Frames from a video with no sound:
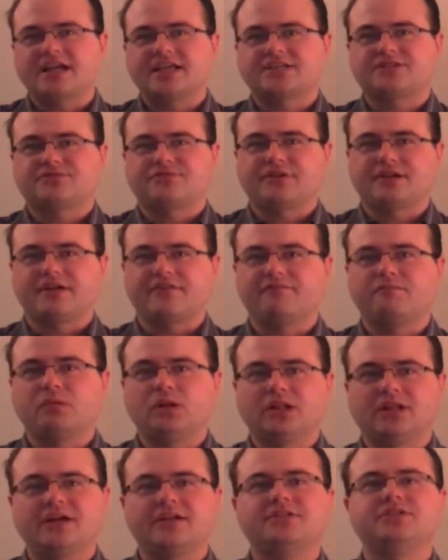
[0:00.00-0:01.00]
history of
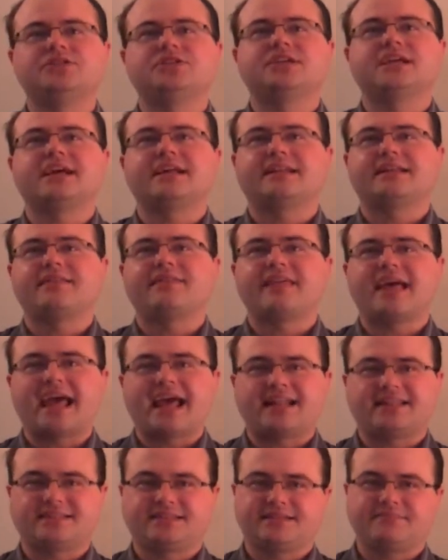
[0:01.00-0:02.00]
bloodshed in
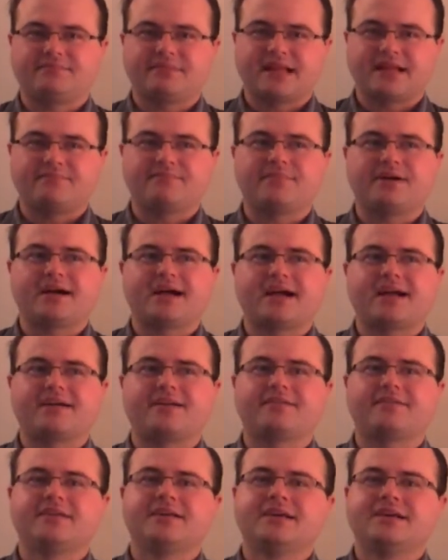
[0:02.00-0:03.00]
that
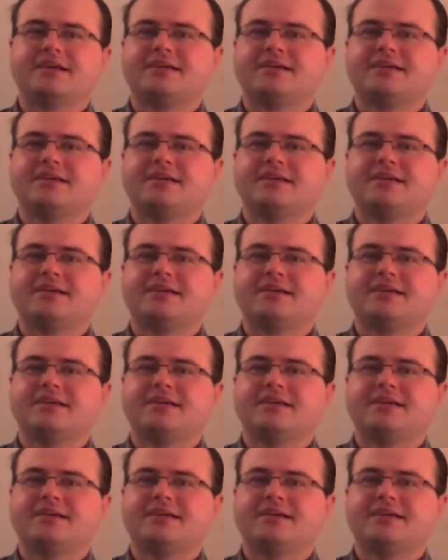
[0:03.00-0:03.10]
empire.